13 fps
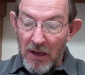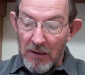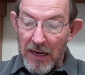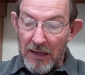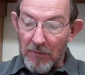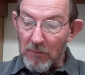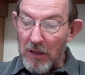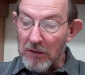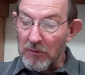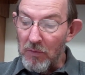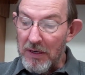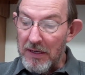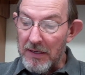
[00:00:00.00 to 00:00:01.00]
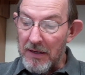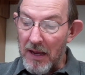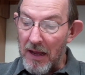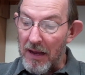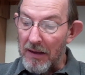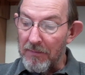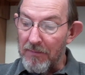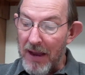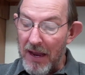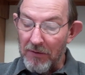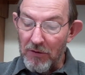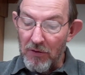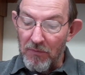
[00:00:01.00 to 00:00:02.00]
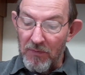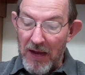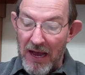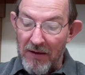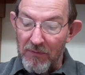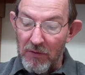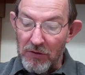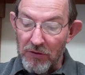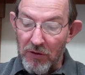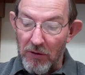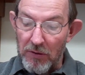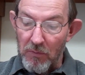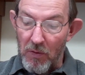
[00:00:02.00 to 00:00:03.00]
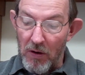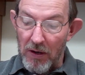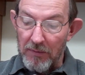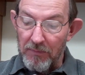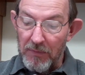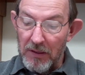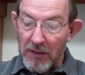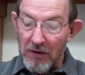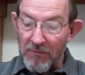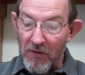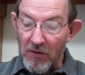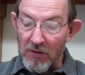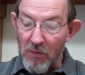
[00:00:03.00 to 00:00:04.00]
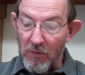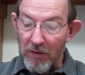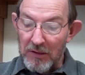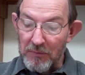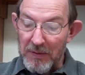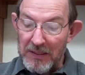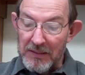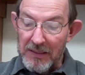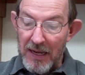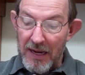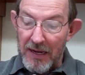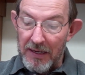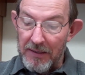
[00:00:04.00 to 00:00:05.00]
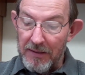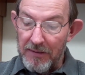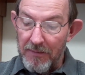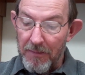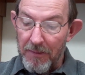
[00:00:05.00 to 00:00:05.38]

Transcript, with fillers: Okay, let's read uh, Matthew 5, verse 31. Furthermore, it has been said,